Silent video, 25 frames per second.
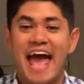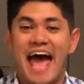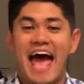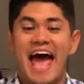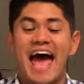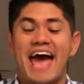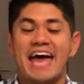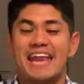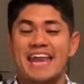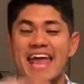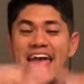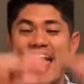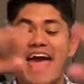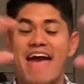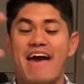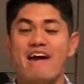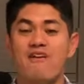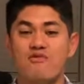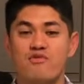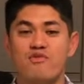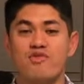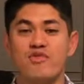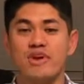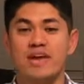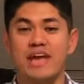at
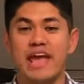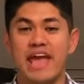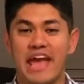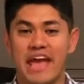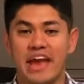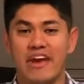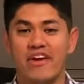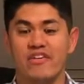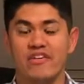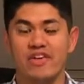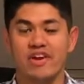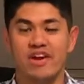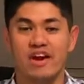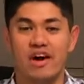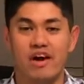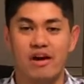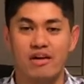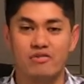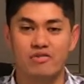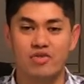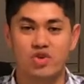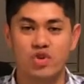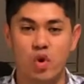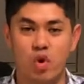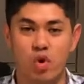every area
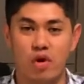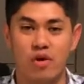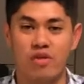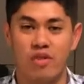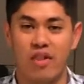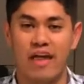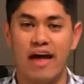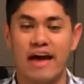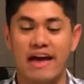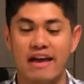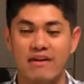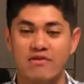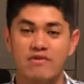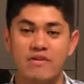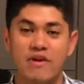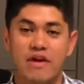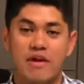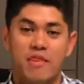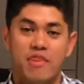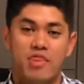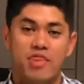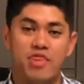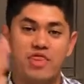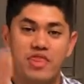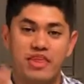of your life,
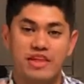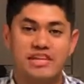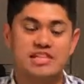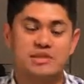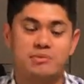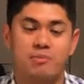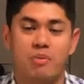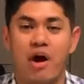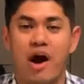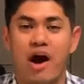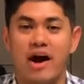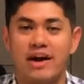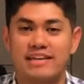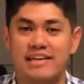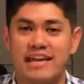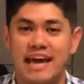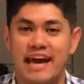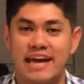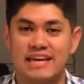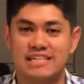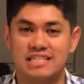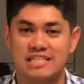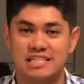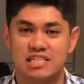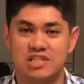this
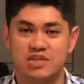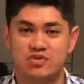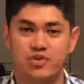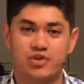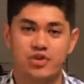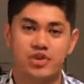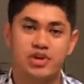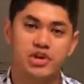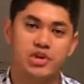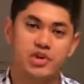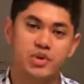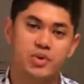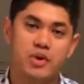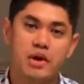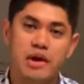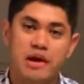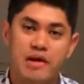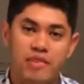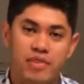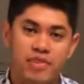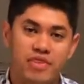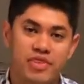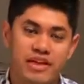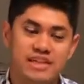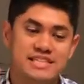podcast is for you.
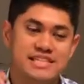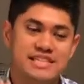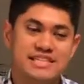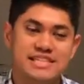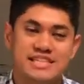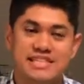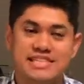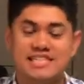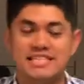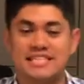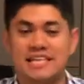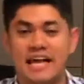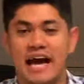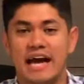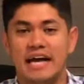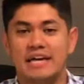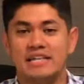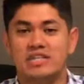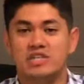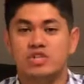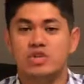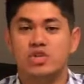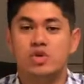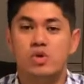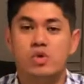This is
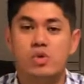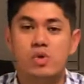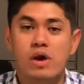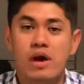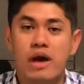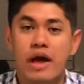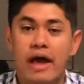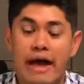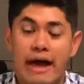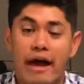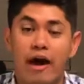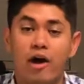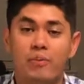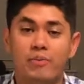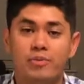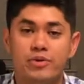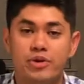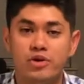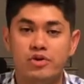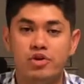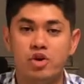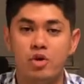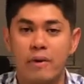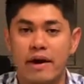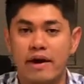designed to help
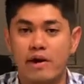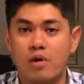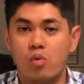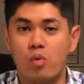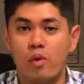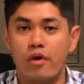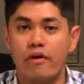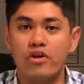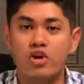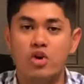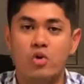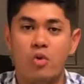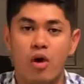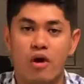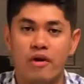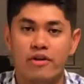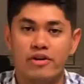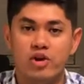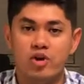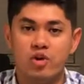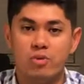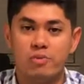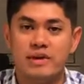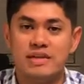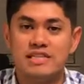you no matter where you are in
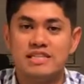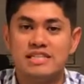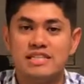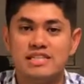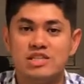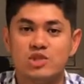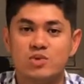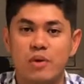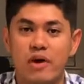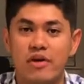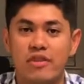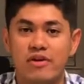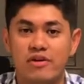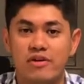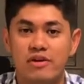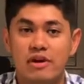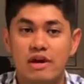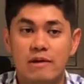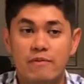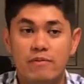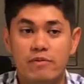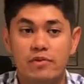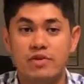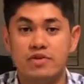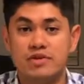your business, whether
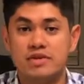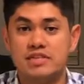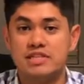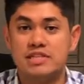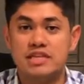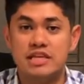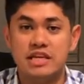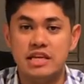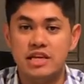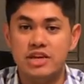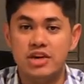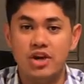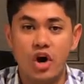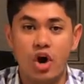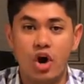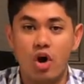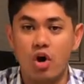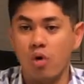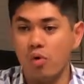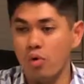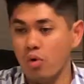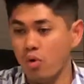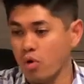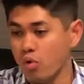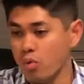you're the
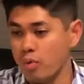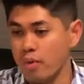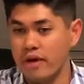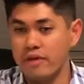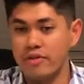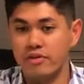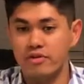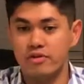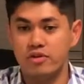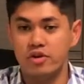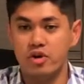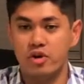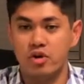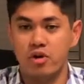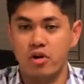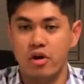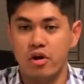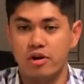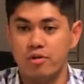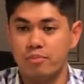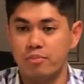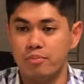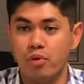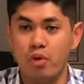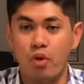CEO or whether you're
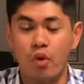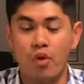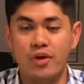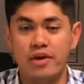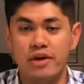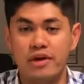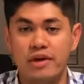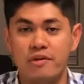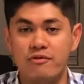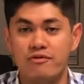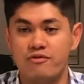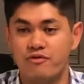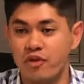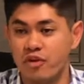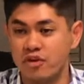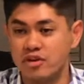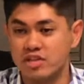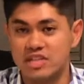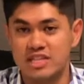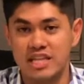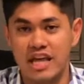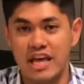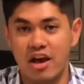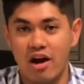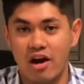an employee
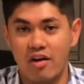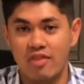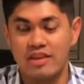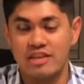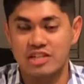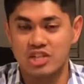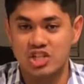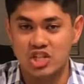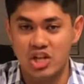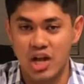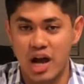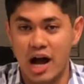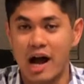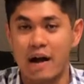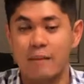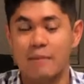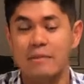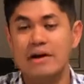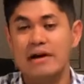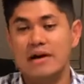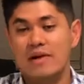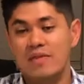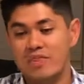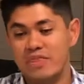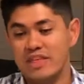first day on the job.
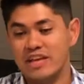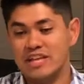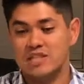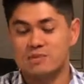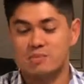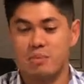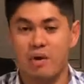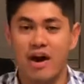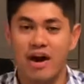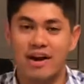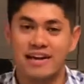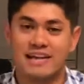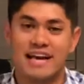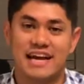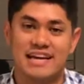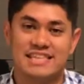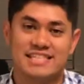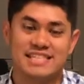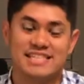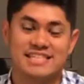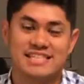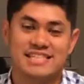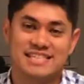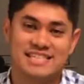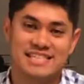This
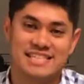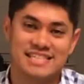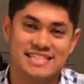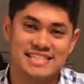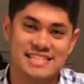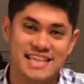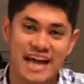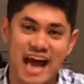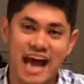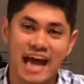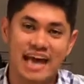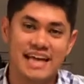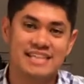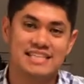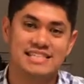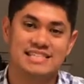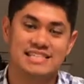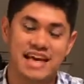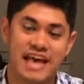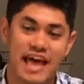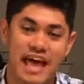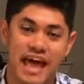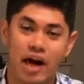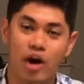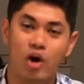podcast is designed to
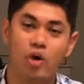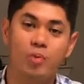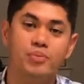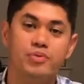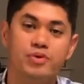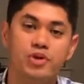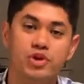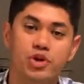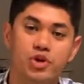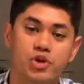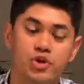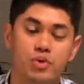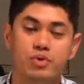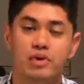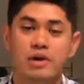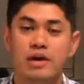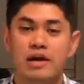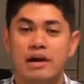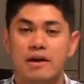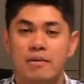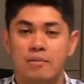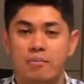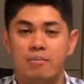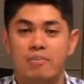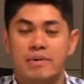help you
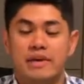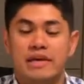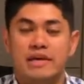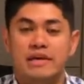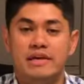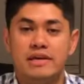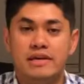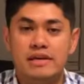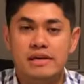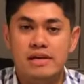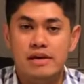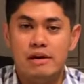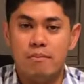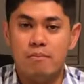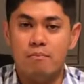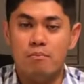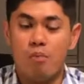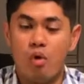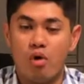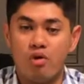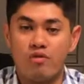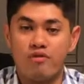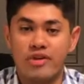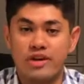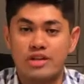be
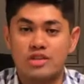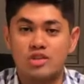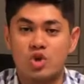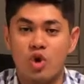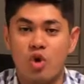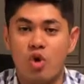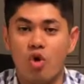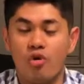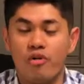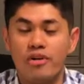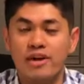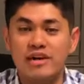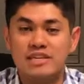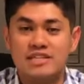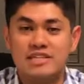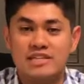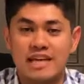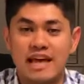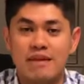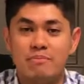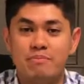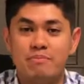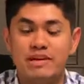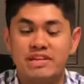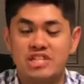more victorious
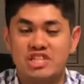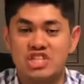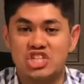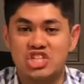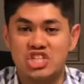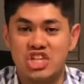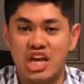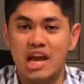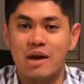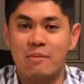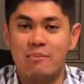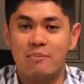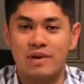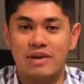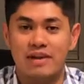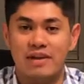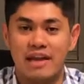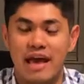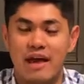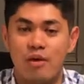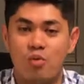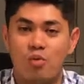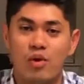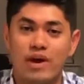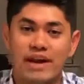and be a champion
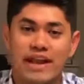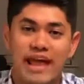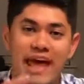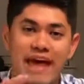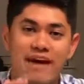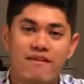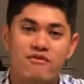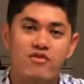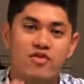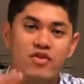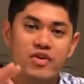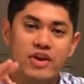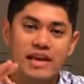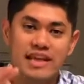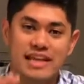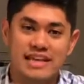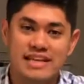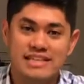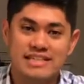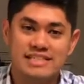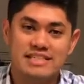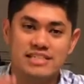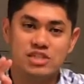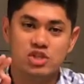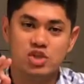at whatever it
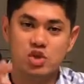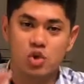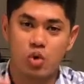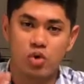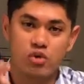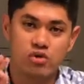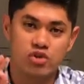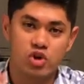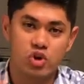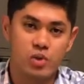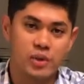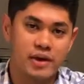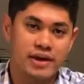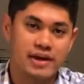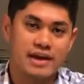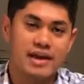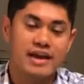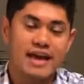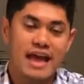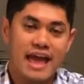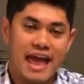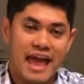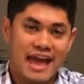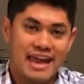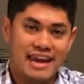is you're doing
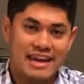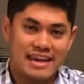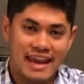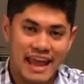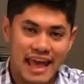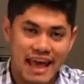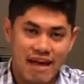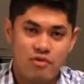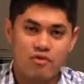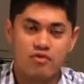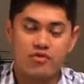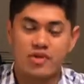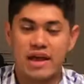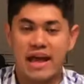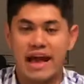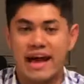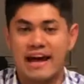and in every